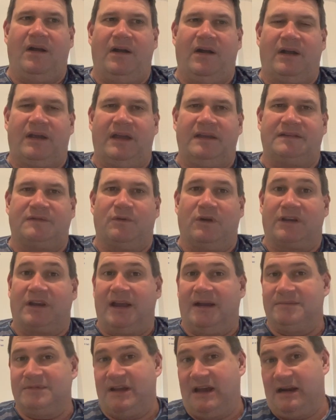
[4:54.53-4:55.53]
I guess what
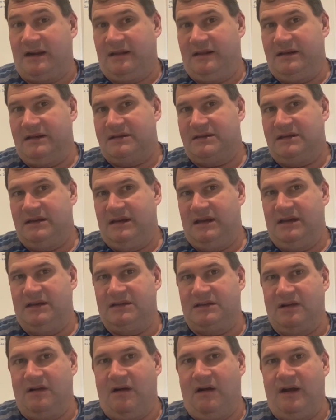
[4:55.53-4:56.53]
comes out of this
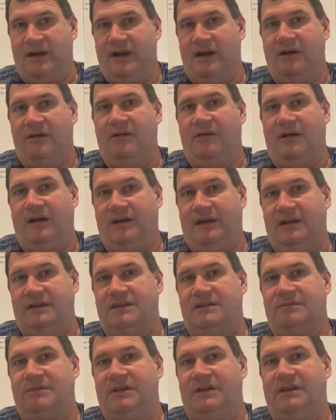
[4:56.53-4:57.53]
is I know I
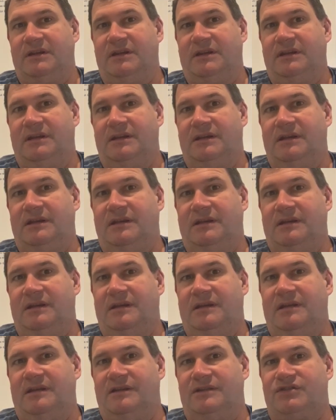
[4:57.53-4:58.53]
need to be
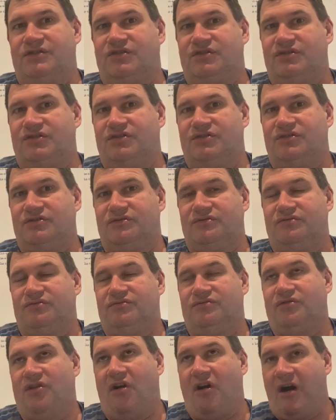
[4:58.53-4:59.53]

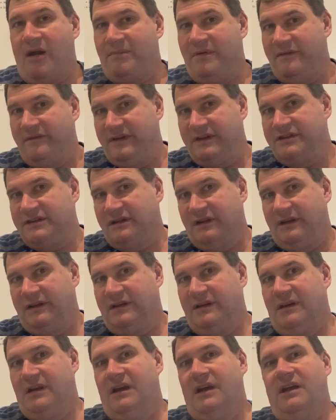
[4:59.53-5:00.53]
hyper vigilant
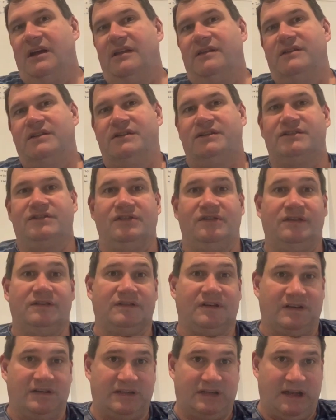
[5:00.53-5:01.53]
that as soon as
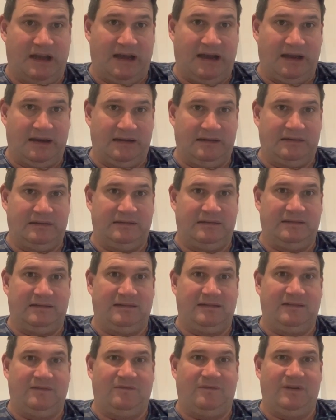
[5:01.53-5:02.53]
I start
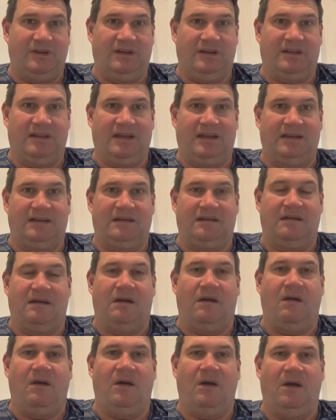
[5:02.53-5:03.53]
feeling that,
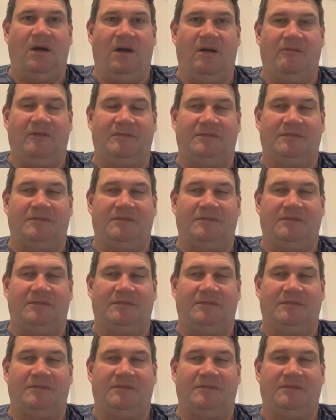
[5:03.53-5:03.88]
oh, I'm